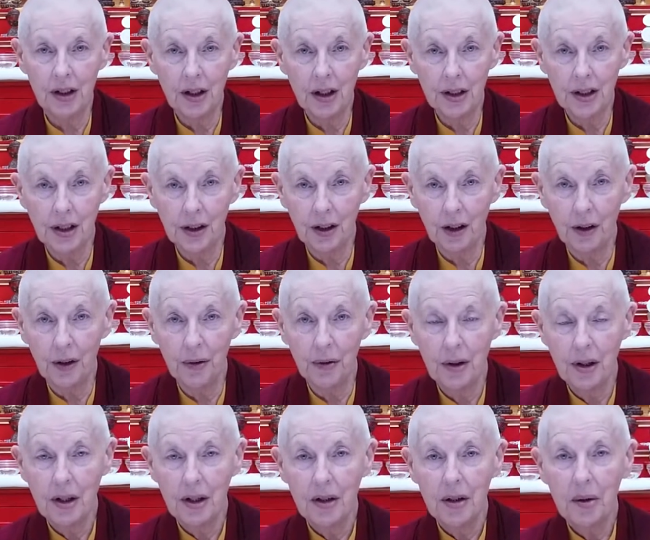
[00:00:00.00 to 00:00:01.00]
years ago,
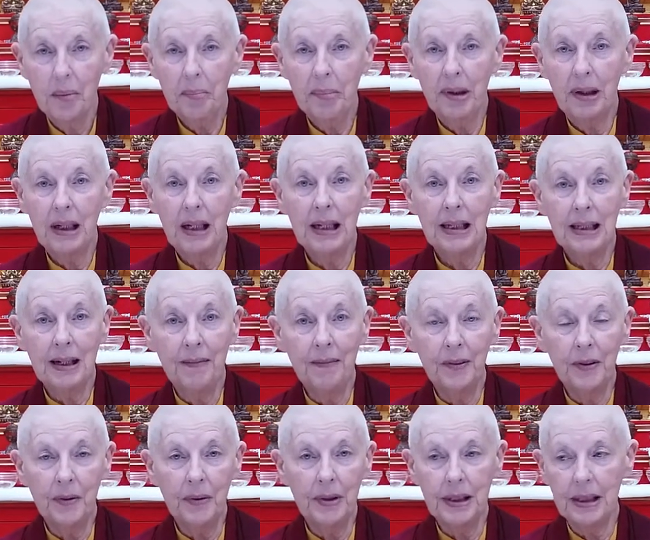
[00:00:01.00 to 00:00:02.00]
but his
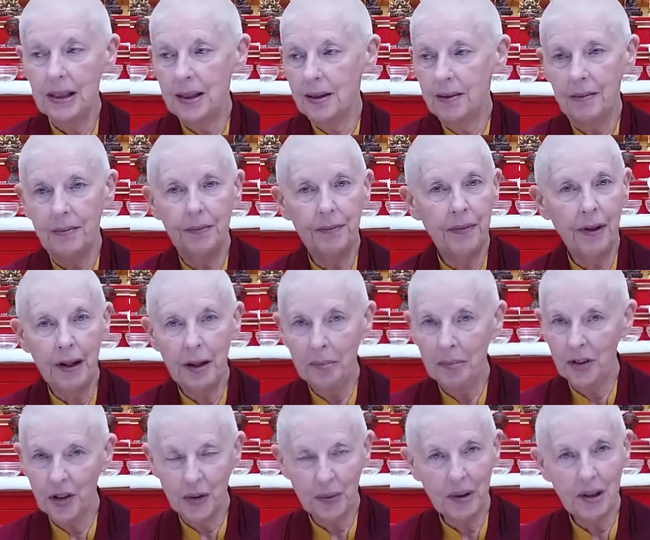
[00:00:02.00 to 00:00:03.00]
influence is very
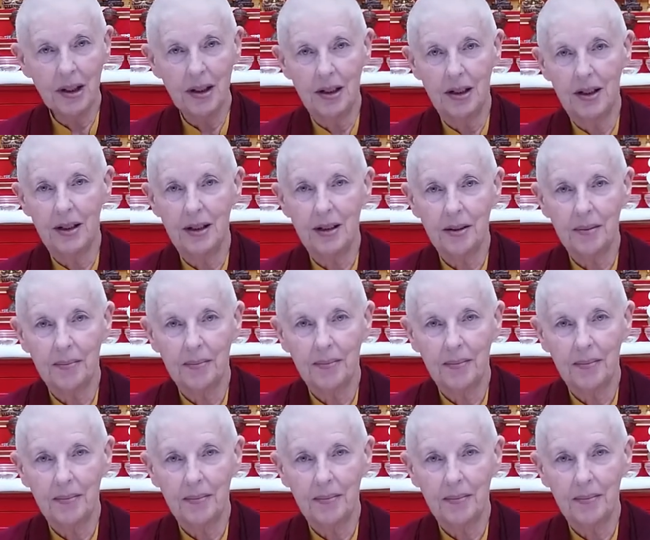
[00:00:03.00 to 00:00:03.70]
much with us.